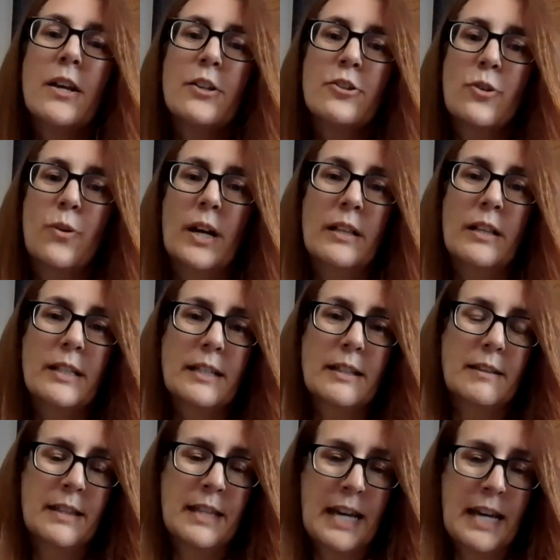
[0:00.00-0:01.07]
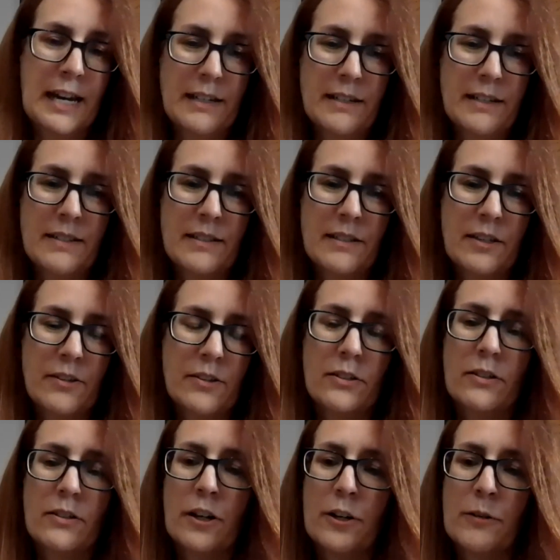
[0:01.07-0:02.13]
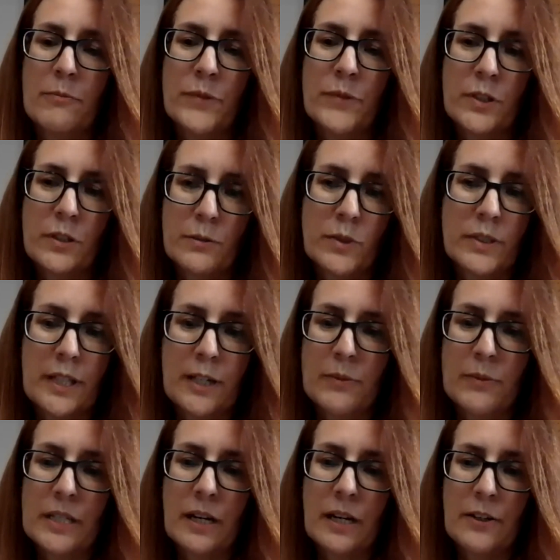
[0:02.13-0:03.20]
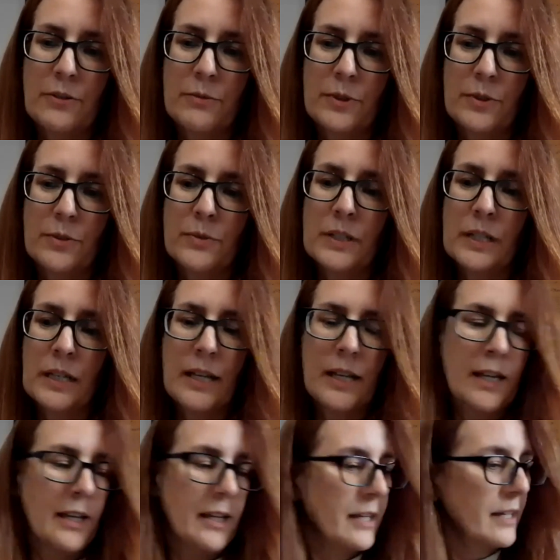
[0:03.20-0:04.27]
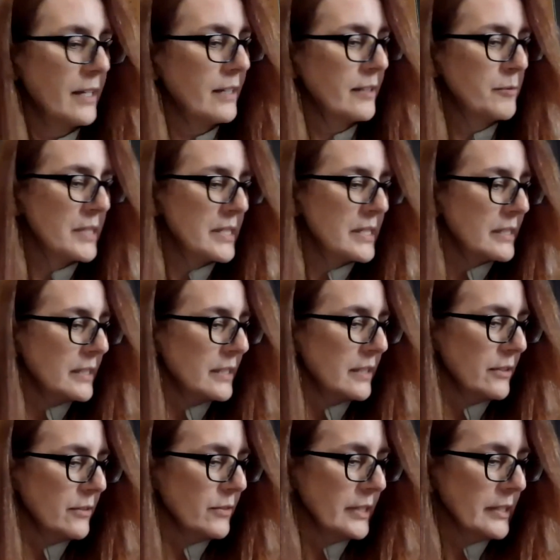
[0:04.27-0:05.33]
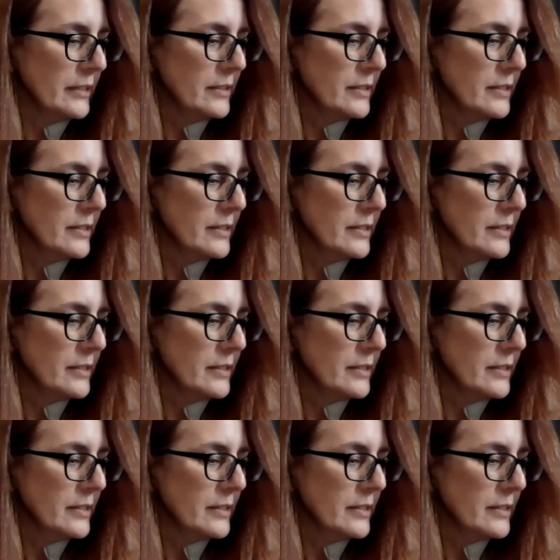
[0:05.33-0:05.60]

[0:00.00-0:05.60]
So I like that is another good one that we got through. And let me see here, what else?